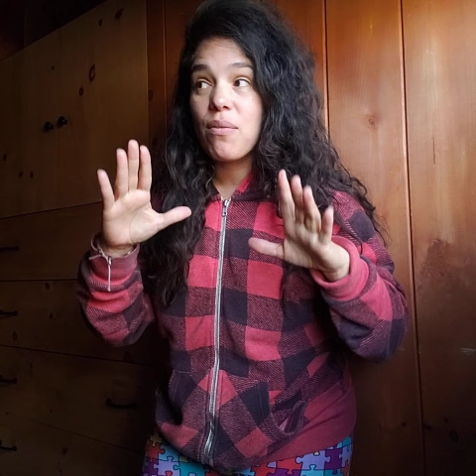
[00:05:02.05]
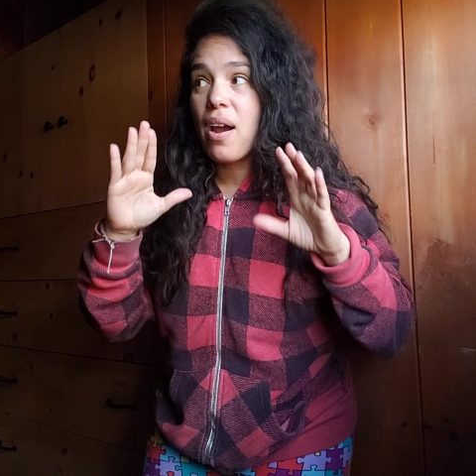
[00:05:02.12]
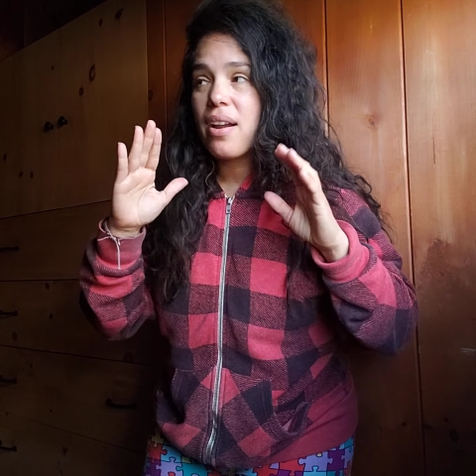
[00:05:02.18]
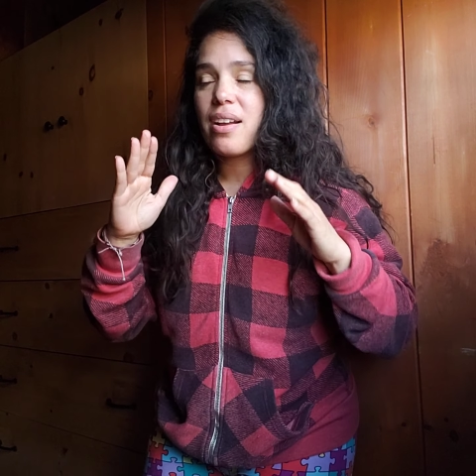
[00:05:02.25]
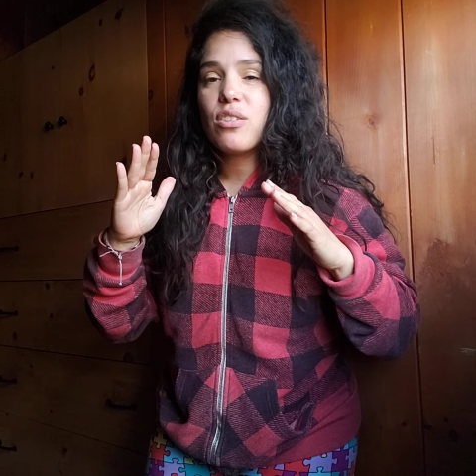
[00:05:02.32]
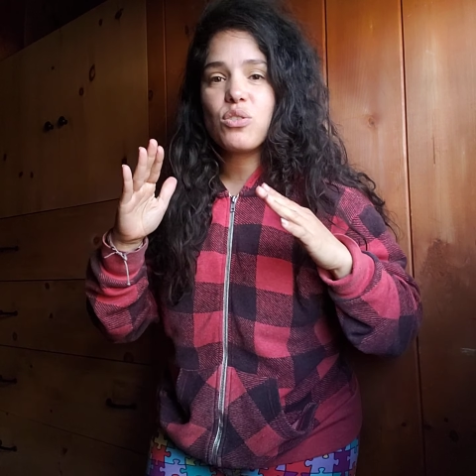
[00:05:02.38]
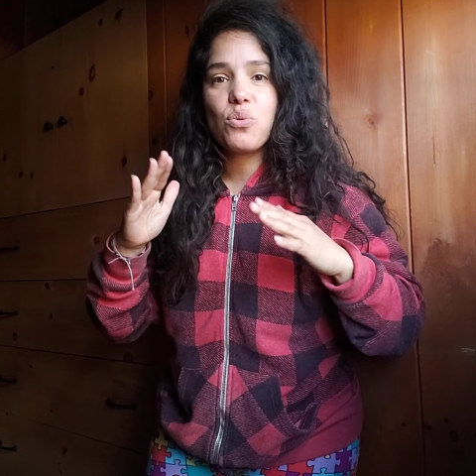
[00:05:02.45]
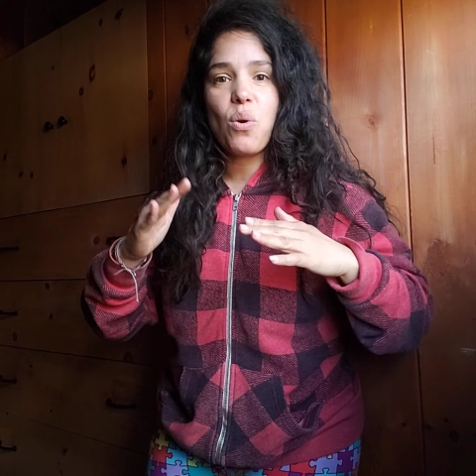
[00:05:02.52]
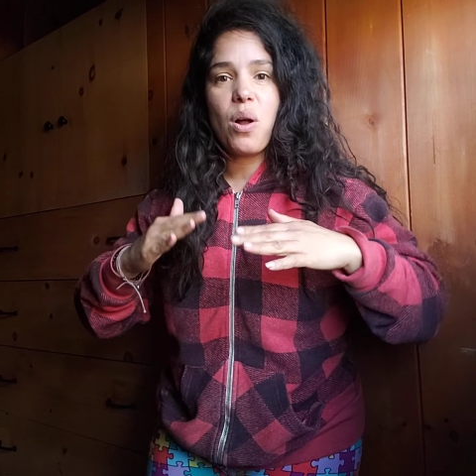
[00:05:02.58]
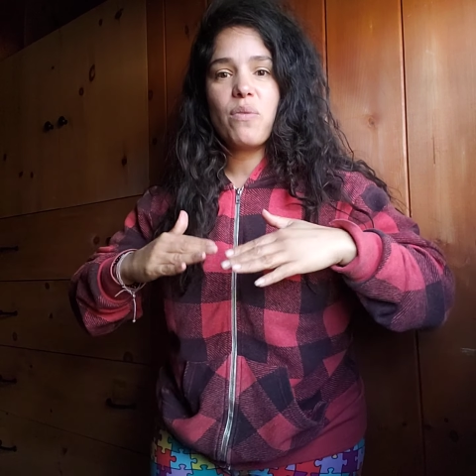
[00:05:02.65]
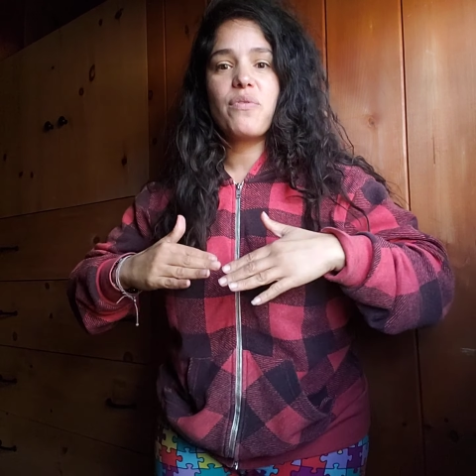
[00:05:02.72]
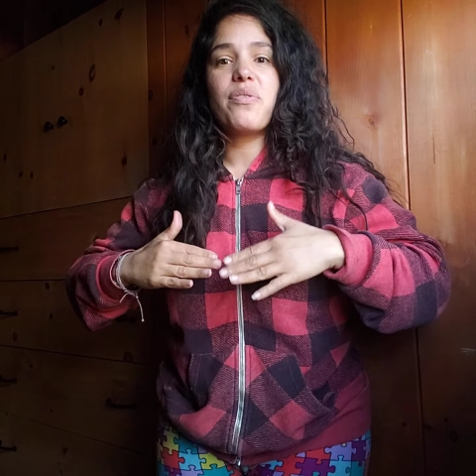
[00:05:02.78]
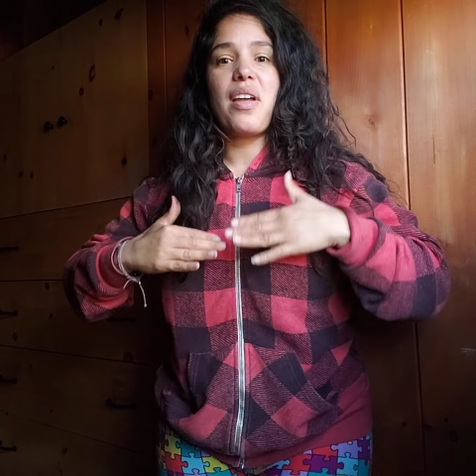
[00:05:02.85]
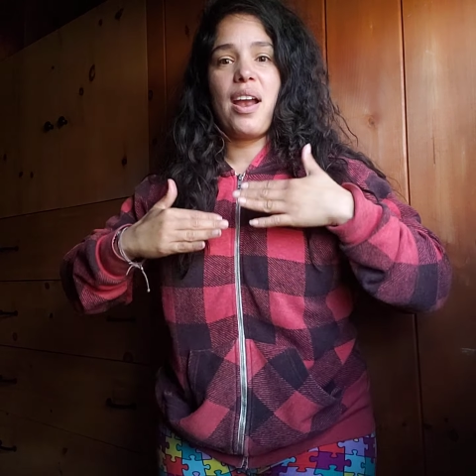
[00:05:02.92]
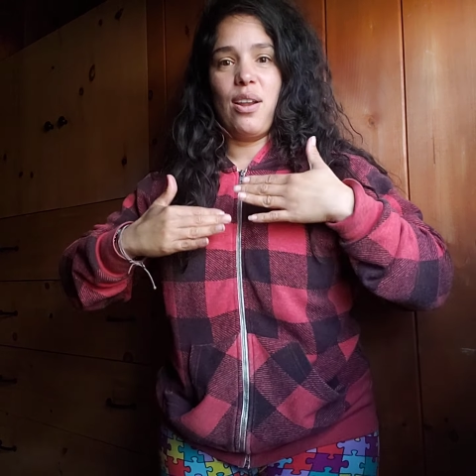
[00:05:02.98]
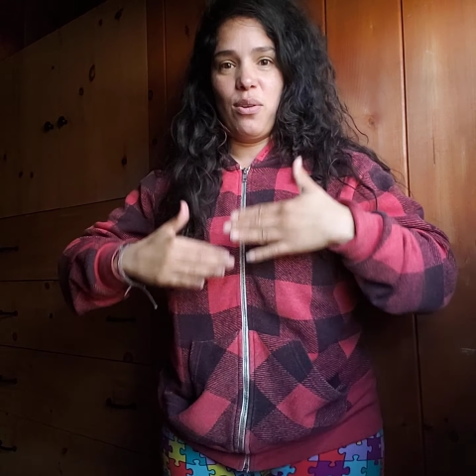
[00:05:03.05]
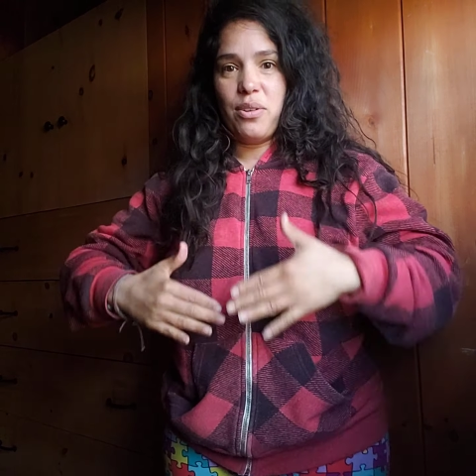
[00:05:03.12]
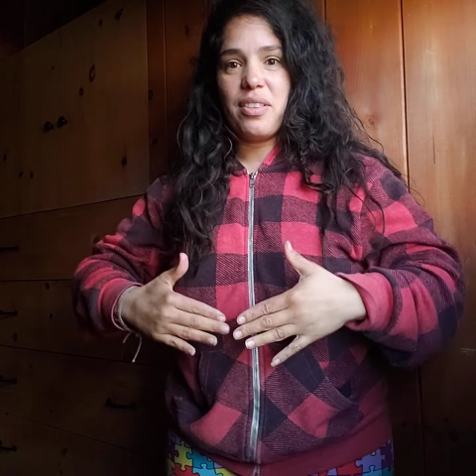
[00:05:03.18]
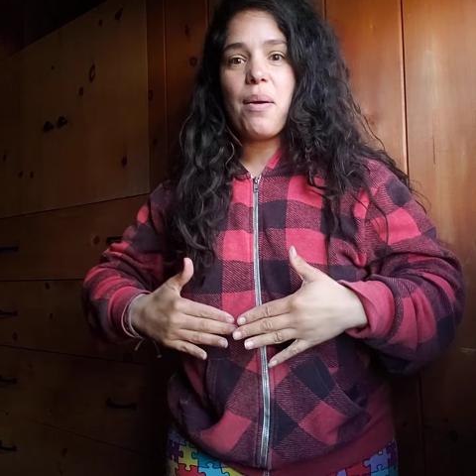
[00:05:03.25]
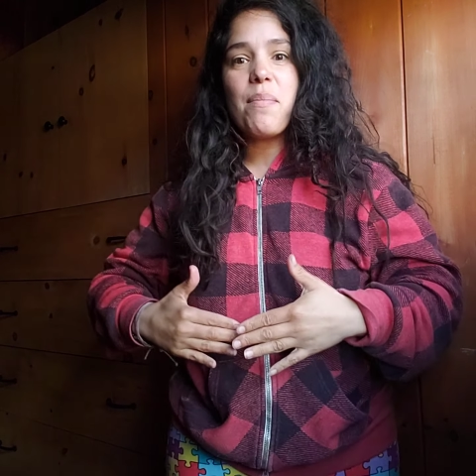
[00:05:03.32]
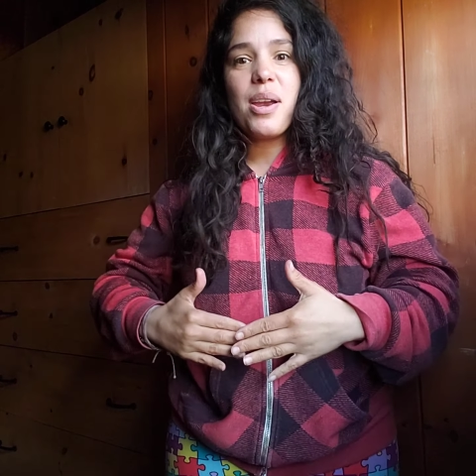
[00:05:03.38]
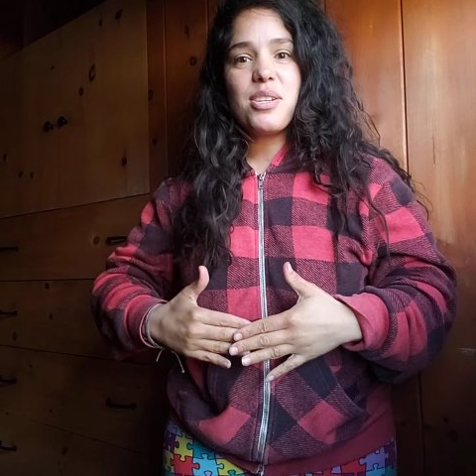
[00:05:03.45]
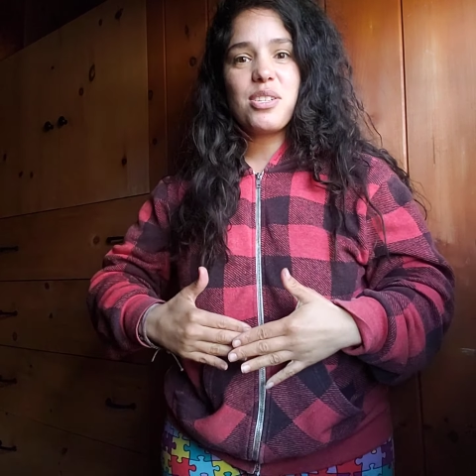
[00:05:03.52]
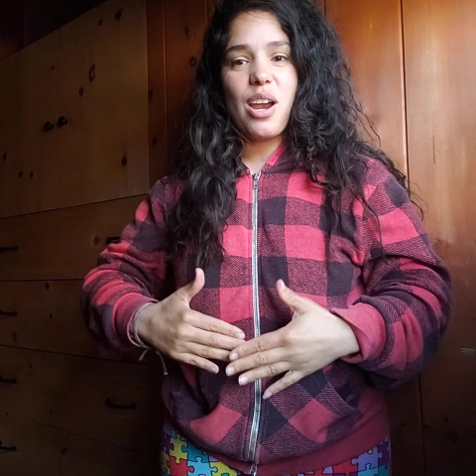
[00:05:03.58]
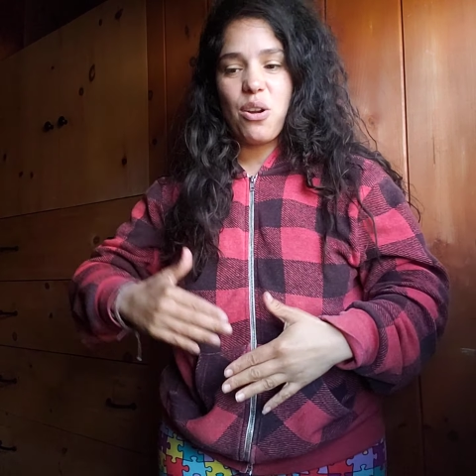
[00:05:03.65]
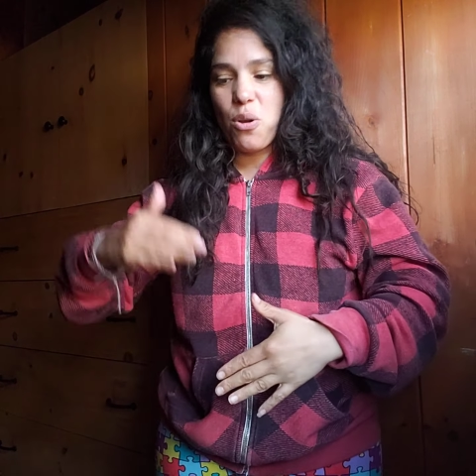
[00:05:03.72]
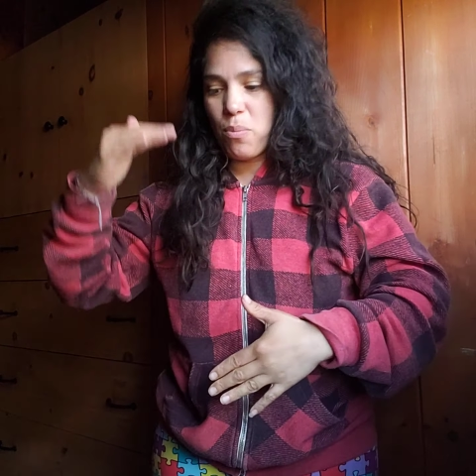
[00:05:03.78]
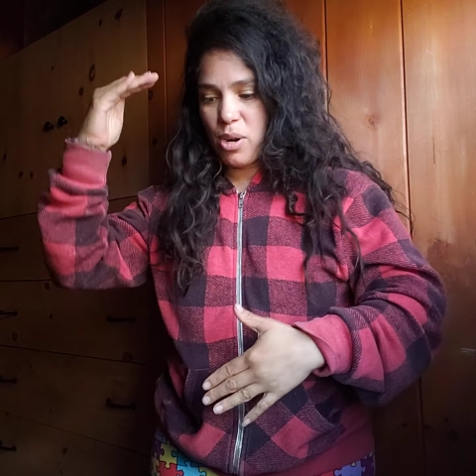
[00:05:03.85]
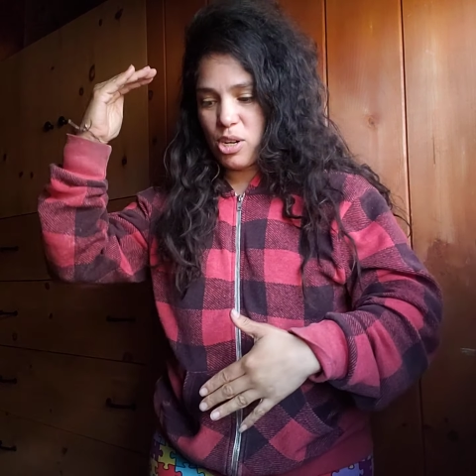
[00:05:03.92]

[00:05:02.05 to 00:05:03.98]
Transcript: right at 12. I looked at my shadow, and